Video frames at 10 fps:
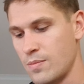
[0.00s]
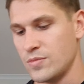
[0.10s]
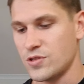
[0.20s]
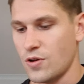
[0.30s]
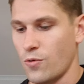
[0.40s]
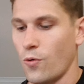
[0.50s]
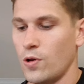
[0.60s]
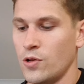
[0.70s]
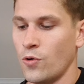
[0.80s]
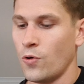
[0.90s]
So
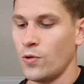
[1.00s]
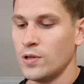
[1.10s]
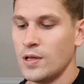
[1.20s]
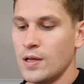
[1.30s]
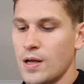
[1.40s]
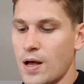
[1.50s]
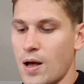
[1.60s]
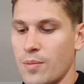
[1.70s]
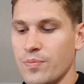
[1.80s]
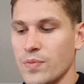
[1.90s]
all in all,
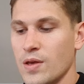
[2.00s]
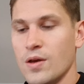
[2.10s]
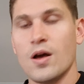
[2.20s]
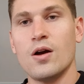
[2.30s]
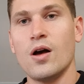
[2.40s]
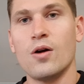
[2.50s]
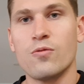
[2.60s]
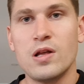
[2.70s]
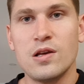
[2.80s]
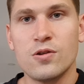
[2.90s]
a
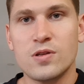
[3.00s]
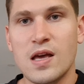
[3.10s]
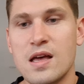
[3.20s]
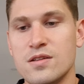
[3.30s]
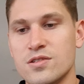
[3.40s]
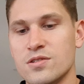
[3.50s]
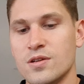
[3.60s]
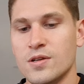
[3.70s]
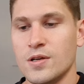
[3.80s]
really good case.